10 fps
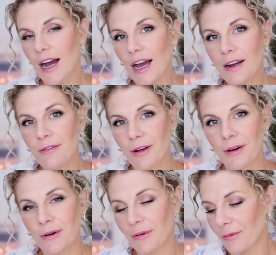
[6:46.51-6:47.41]
I don't
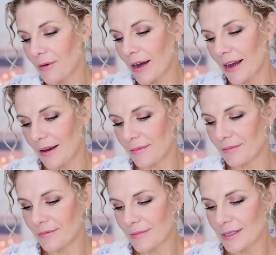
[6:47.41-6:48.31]
know why
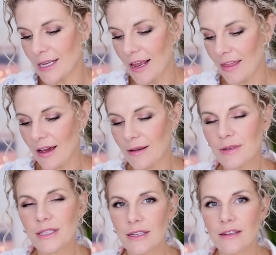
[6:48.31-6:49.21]
I'm saying that. I'm
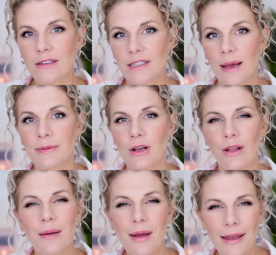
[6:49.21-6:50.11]
just a little
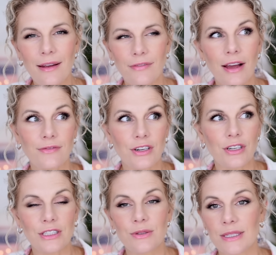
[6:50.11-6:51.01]
skeptical. I'm kind of, I've
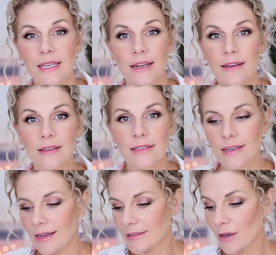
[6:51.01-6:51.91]
turned into a cynic these
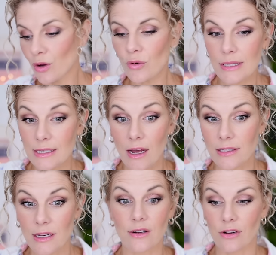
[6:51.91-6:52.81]
days. Who is not
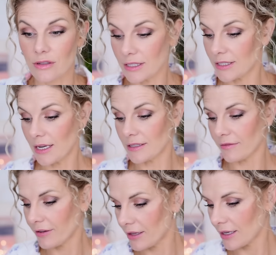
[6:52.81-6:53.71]
cynical these days, I
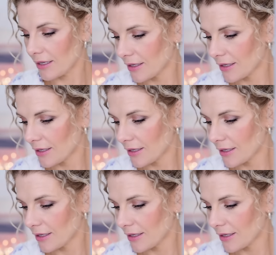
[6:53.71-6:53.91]
feel like.